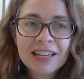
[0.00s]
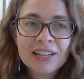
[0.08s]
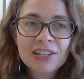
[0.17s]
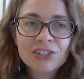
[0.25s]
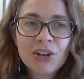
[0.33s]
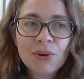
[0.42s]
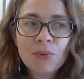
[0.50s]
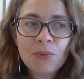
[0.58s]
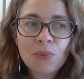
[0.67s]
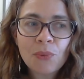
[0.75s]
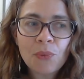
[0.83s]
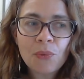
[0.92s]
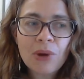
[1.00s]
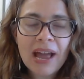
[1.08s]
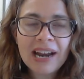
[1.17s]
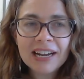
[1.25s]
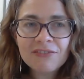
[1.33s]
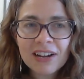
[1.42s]
So
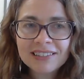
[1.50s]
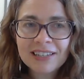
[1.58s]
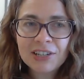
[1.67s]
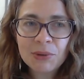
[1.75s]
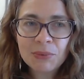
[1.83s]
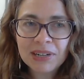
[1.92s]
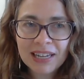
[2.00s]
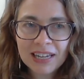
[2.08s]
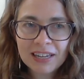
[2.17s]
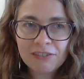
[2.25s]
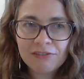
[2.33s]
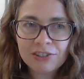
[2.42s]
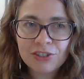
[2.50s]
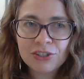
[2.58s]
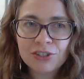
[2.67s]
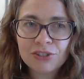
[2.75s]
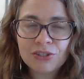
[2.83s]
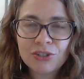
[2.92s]
any advice that you would give
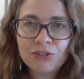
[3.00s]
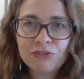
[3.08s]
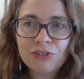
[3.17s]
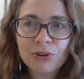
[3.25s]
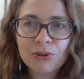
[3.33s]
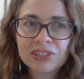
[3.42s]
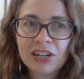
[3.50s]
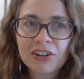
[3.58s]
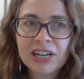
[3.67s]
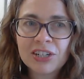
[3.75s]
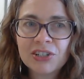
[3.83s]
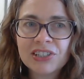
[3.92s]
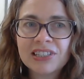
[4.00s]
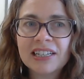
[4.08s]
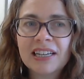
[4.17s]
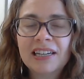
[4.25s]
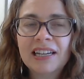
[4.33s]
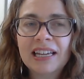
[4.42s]
to folks that are
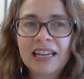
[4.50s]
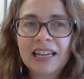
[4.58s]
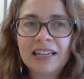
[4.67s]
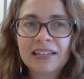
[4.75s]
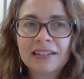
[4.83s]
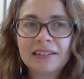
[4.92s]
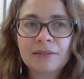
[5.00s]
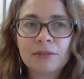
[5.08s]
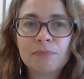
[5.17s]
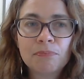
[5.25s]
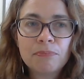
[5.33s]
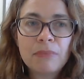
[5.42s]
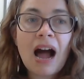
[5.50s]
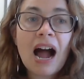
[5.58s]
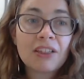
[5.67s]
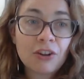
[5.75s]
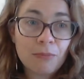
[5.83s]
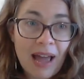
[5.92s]
interested in
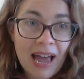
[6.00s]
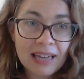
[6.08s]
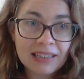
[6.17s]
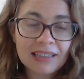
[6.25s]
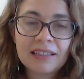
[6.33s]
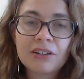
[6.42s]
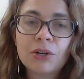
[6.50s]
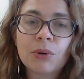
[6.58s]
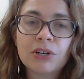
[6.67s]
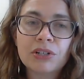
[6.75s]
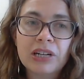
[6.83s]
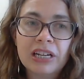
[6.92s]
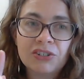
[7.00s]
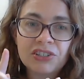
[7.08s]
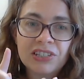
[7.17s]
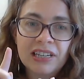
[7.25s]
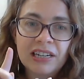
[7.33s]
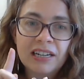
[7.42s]
either path, who are
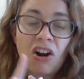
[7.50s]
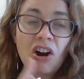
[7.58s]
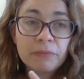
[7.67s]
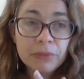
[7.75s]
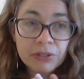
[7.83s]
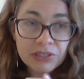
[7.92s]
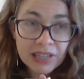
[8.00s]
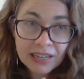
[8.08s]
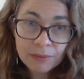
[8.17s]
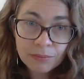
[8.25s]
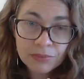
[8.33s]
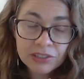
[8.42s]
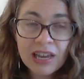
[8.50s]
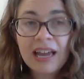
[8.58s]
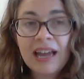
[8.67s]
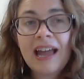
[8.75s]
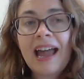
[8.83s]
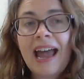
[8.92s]
interested in art museums
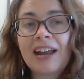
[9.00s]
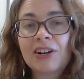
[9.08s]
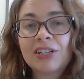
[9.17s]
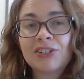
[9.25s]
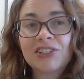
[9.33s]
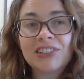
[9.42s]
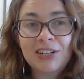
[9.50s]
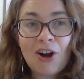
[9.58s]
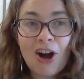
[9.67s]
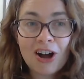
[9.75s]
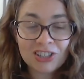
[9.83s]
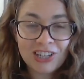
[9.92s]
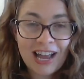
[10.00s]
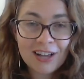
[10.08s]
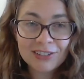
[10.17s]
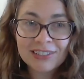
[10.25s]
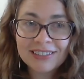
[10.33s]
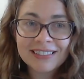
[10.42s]
and are interested in auction
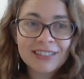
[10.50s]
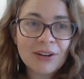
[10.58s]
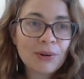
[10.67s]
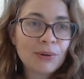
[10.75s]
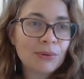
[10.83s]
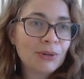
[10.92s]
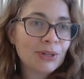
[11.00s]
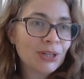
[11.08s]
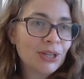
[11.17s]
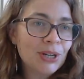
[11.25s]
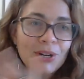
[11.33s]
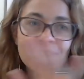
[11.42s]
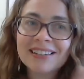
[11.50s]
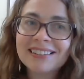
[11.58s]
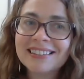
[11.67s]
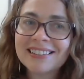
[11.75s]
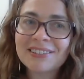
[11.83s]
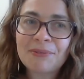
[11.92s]
houses? So
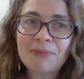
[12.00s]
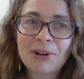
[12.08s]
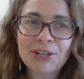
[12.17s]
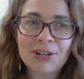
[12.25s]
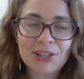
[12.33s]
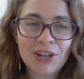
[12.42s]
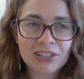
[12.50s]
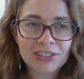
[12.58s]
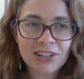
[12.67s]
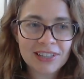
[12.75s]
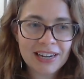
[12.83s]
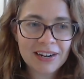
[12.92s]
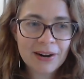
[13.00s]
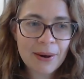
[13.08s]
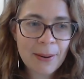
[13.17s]
curious what your thoughts are there.